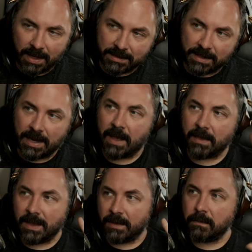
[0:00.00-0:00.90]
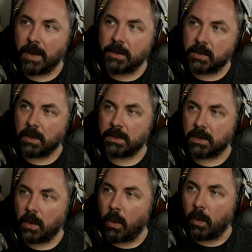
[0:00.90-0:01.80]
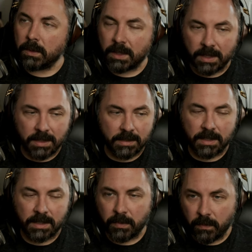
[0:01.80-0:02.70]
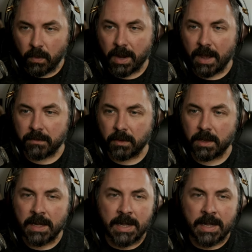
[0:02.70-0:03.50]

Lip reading: to now think of my story as a whole, to think the scene before and after it,